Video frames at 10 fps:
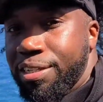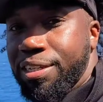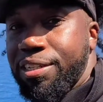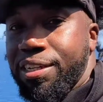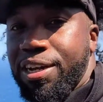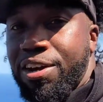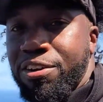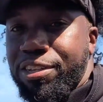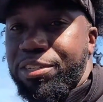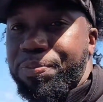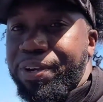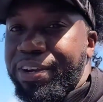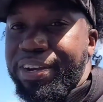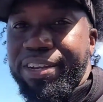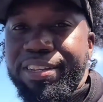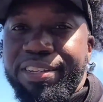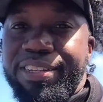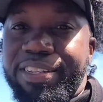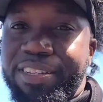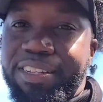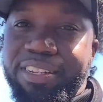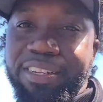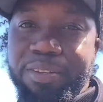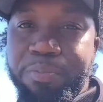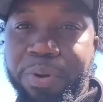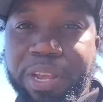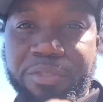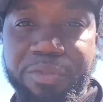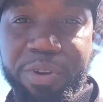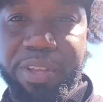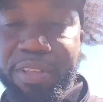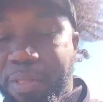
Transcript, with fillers: listening to the Holy Spirit, praying for you.